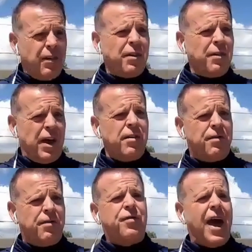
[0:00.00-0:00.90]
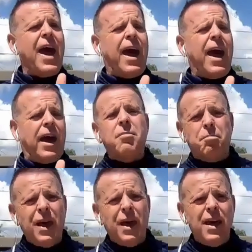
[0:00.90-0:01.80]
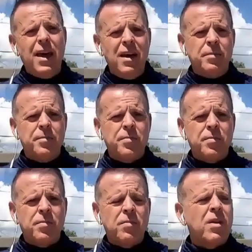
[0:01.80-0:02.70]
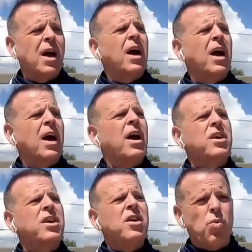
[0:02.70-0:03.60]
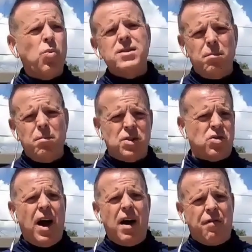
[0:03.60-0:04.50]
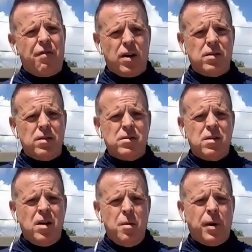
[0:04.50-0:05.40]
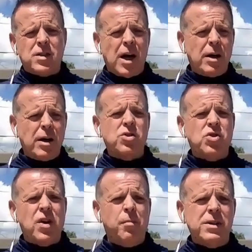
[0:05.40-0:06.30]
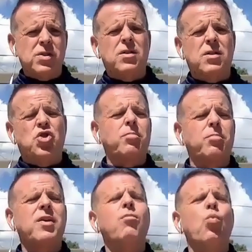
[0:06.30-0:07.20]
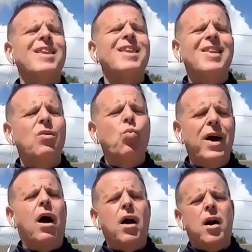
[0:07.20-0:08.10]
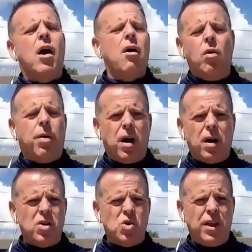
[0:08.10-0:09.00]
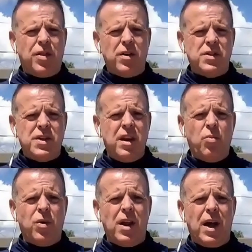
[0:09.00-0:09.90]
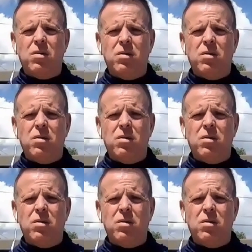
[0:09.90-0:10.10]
And A, and B, you always want something to strive for. Because I was with the championship team. We did win on our own park in 2013, and we're like,